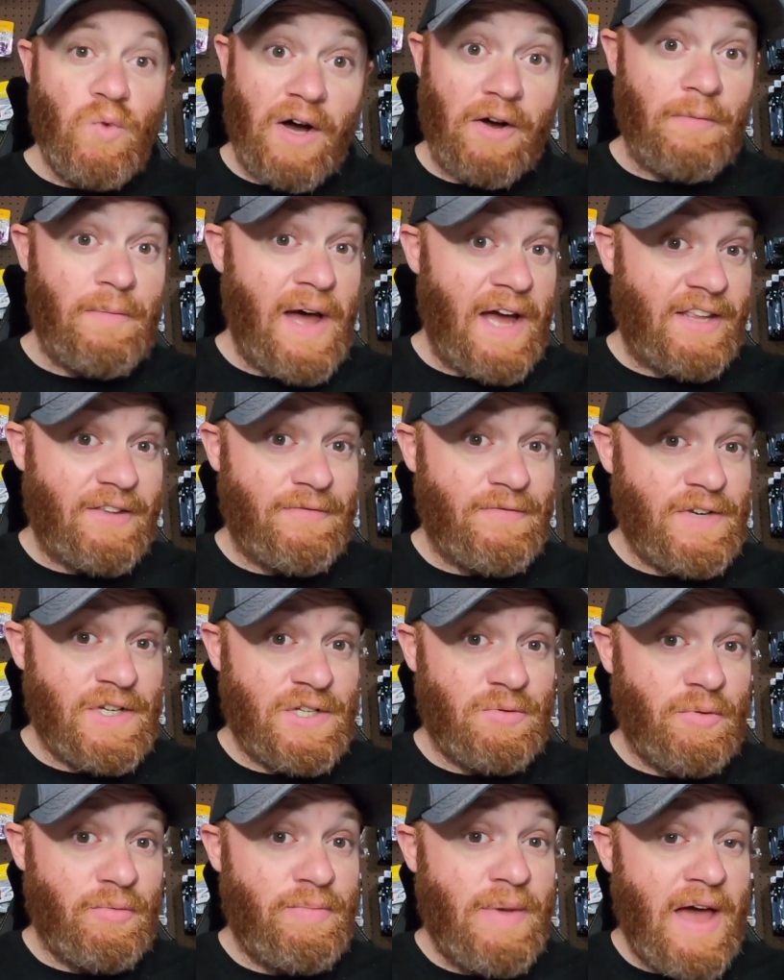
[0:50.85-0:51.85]
back to
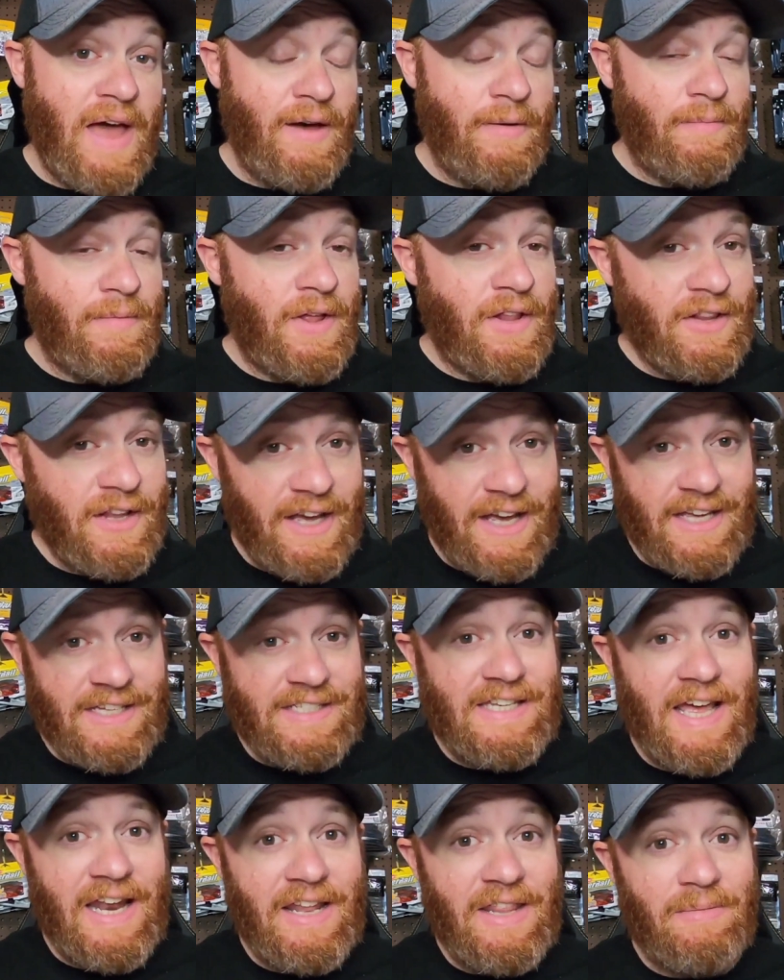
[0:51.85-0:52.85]
Fishing with Bam. Like I
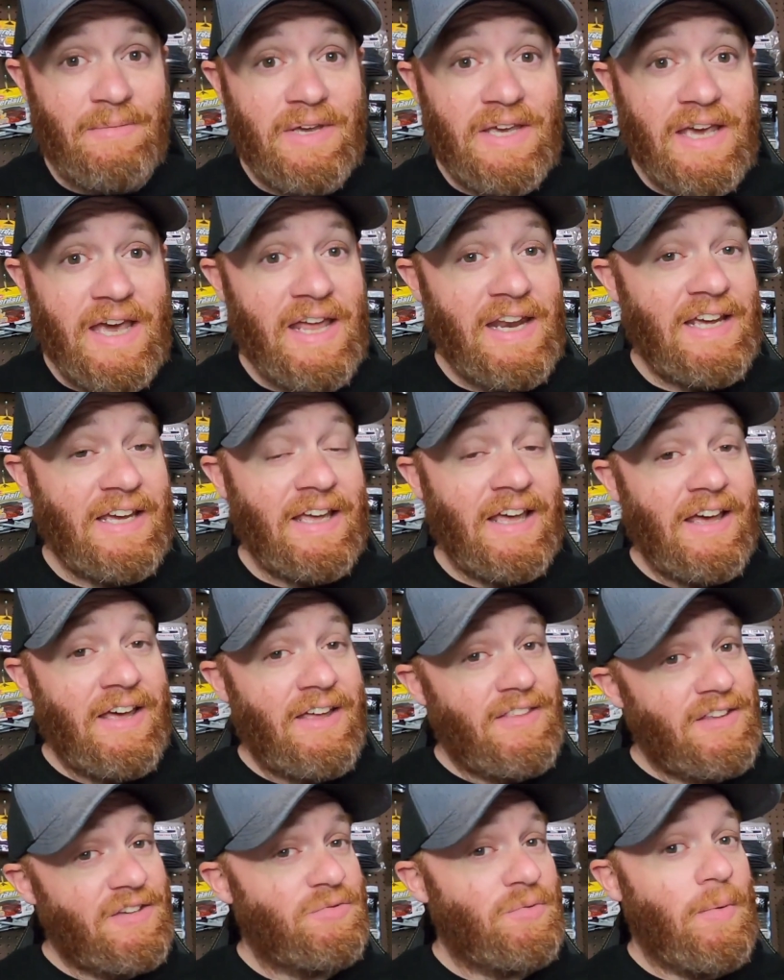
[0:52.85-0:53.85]
said in the beginning,
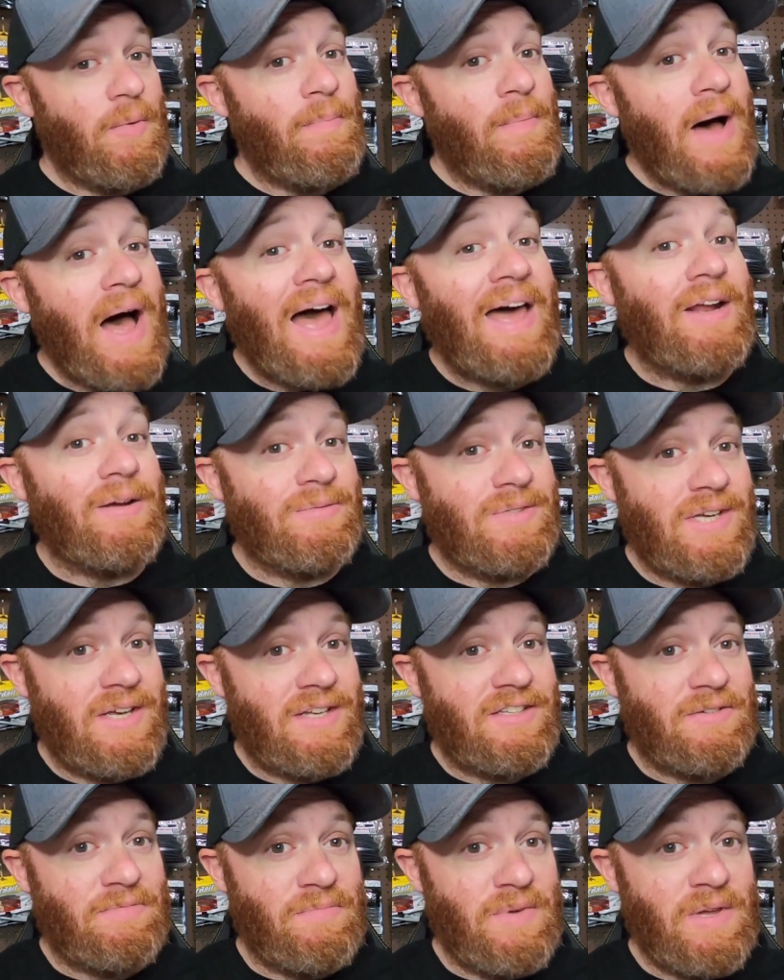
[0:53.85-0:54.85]
this one might upset
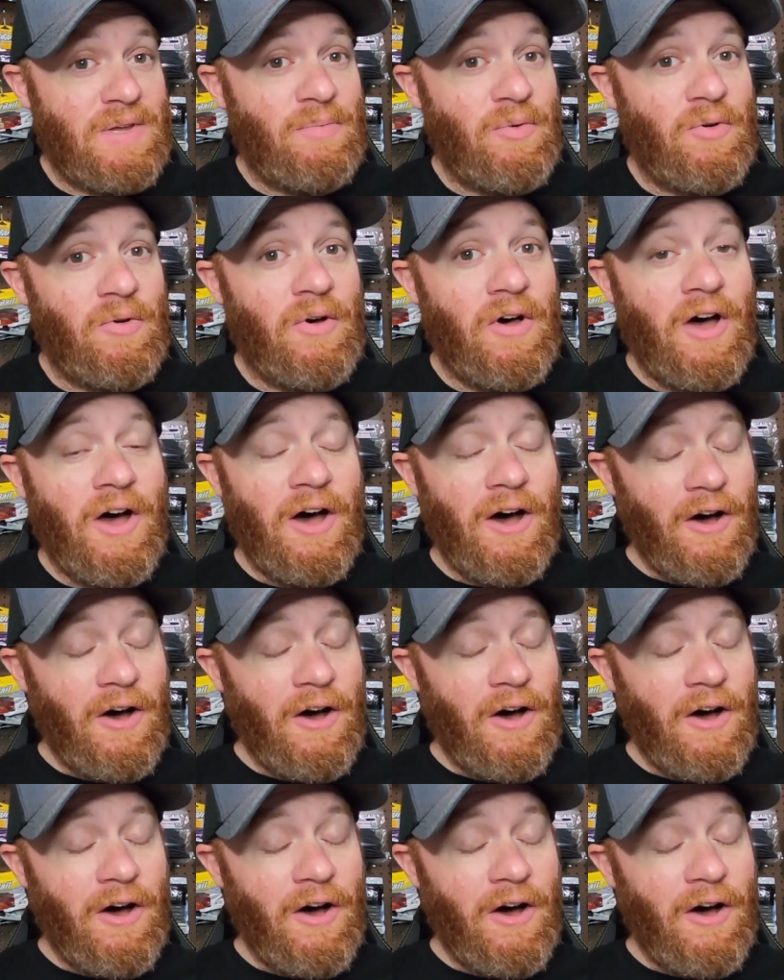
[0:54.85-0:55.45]
some people,